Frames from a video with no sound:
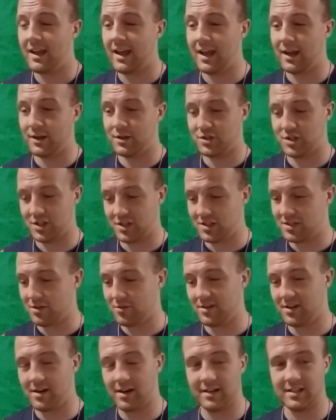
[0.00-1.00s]
and she
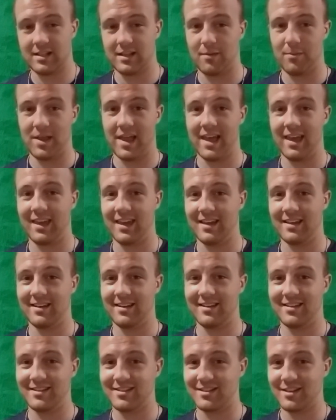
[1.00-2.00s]
sewed it onto the blanket,
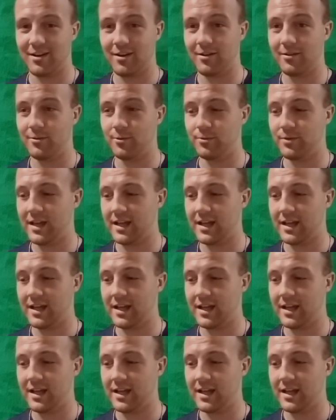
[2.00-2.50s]
so